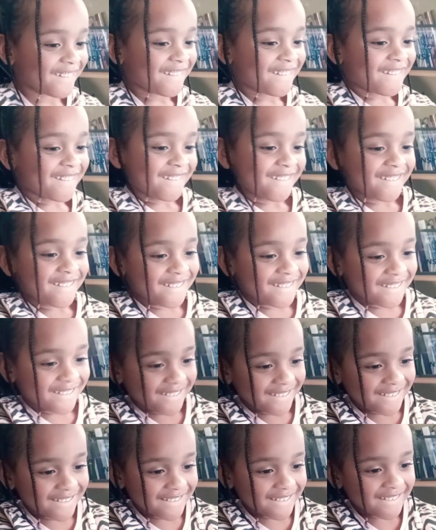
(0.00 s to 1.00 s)

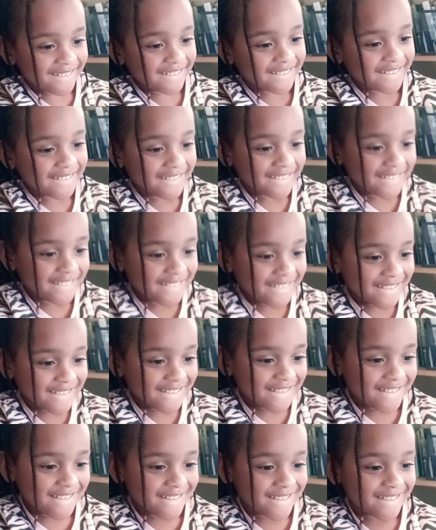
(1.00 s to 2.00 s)

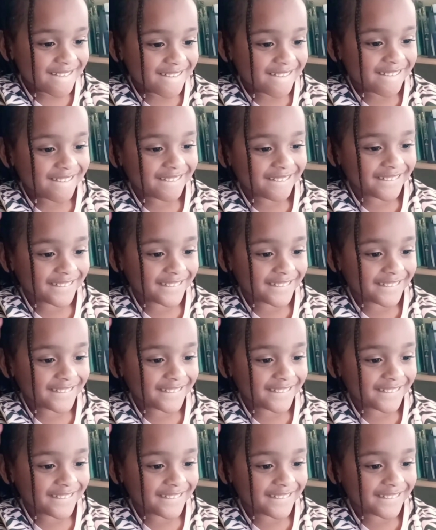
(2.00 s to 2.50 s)
No words are spoken by the person on screen.